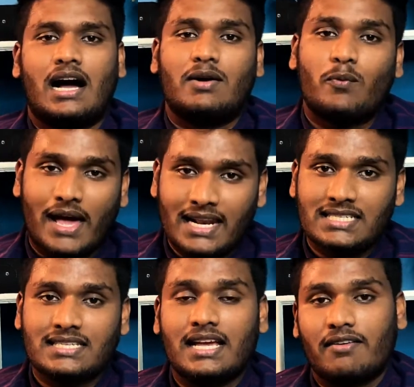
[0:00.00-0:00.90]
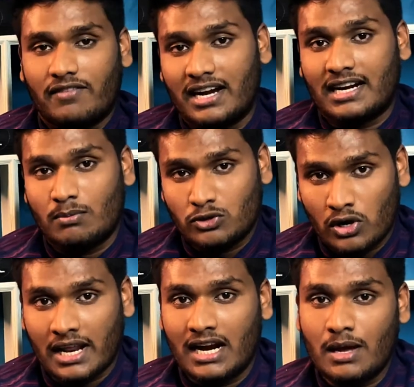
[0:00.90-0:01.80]
Whereas when it comes to
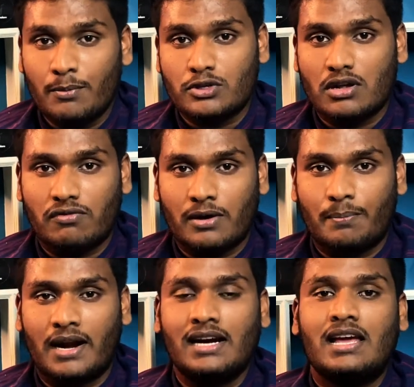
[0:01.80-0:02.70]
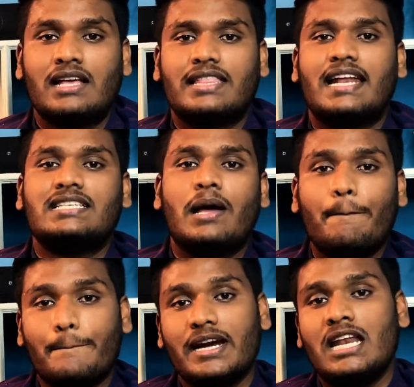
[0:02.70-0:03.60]
regular mutual fund plan, there is a
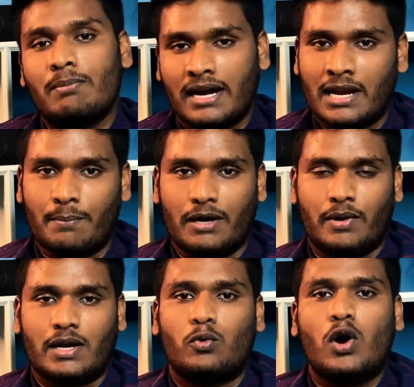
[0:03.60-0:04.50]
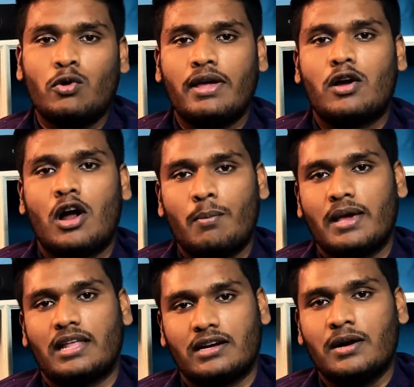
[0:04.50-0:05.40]
middleman in between. What do I call by
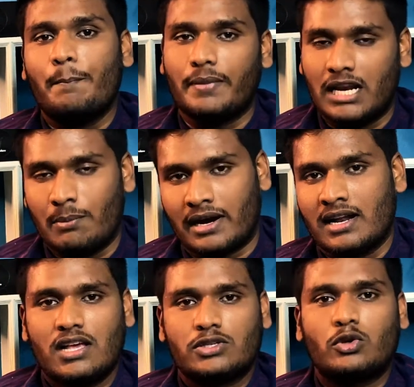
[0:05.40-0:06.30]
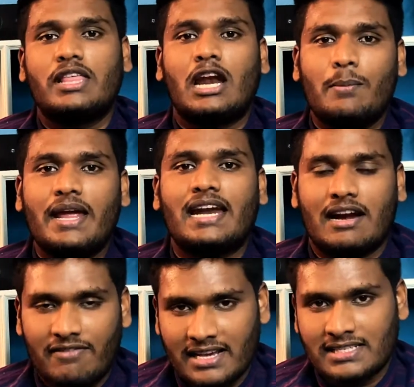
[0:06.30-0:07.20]
the term middleman? So there will be an
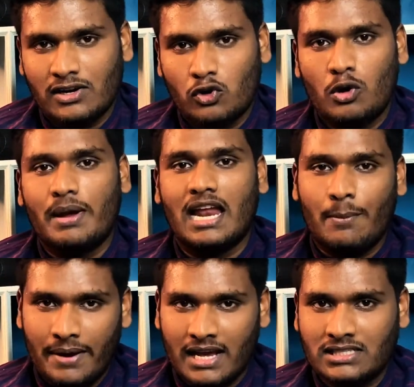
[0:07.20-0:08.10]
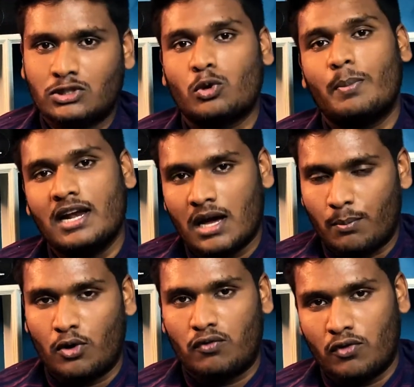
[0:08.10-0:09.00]
advisor who will be helping us to build a
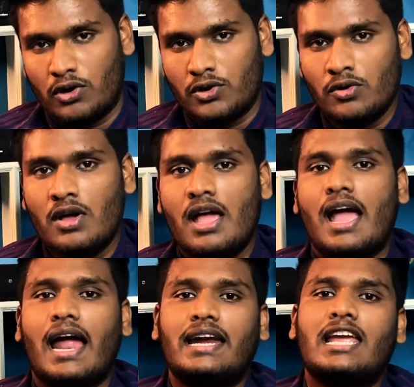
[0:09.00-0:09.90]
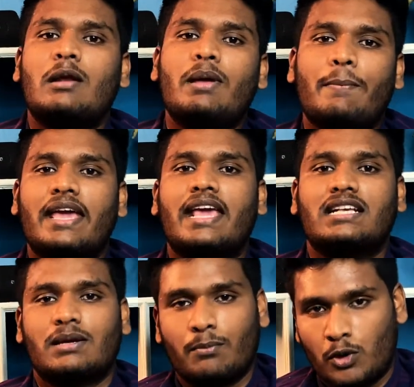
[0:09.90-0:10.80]
portfolio and he'll be making
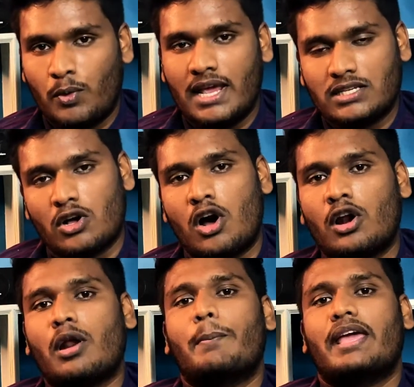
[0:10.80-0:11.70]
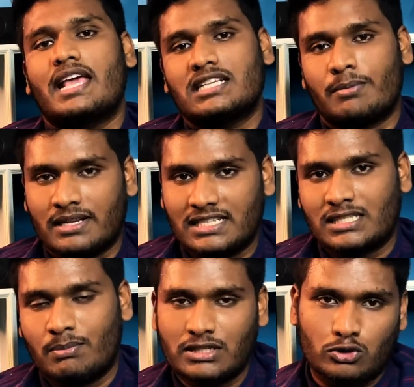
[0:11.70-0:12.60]
some tweaks or making some
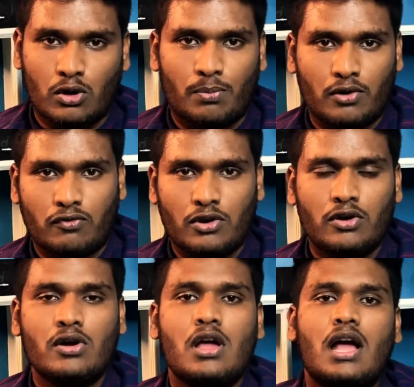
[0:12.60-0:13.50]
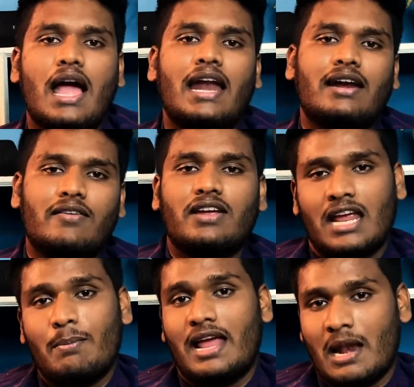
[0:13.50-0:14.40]
adjustments to a portfolio and he'll
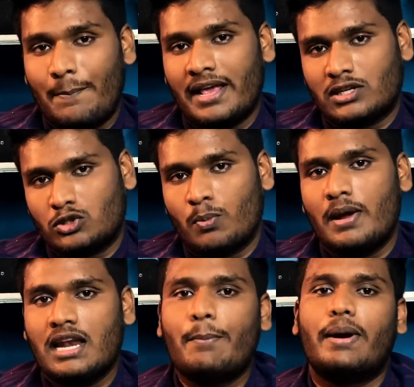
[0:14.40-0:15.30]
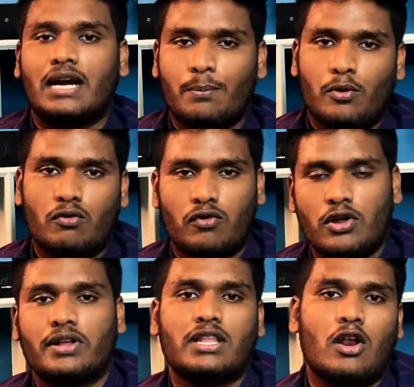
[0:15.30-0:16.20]
be helping us to build a better portfolio
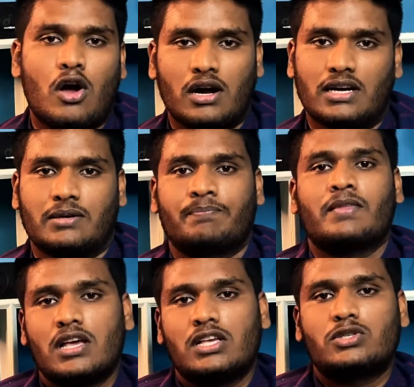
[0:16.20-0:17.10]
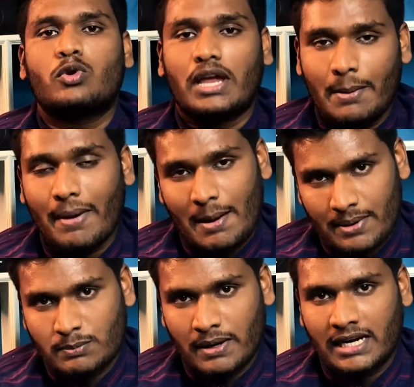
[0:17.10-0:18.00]
in the longer term. So in my
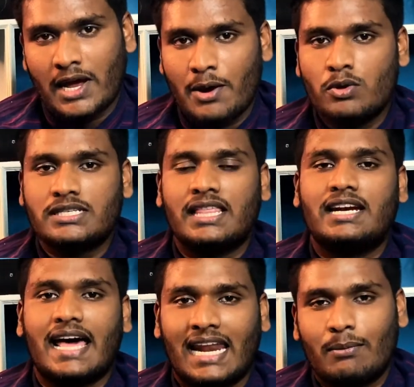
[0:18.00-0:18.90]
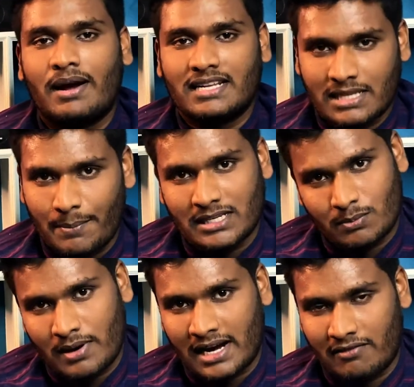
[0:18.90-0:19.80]
perspective, I would say that direct plan is the best
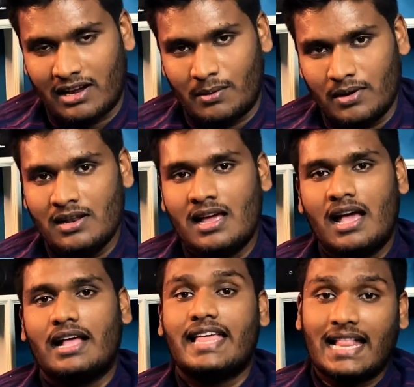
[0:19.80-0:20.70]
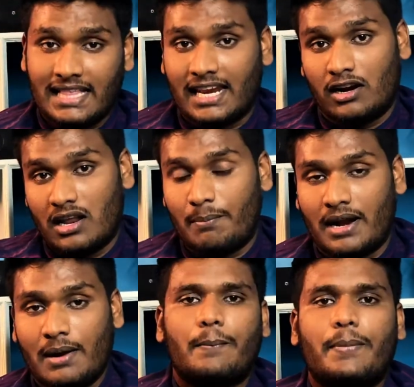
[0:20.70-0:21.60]
plan available than the regular
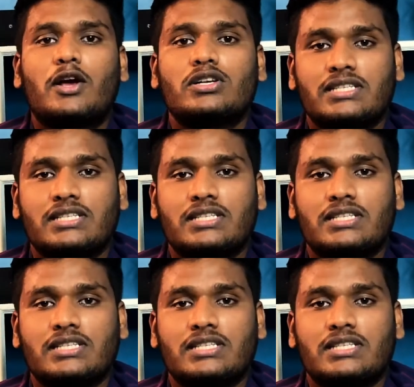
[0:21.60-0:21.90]
plan, because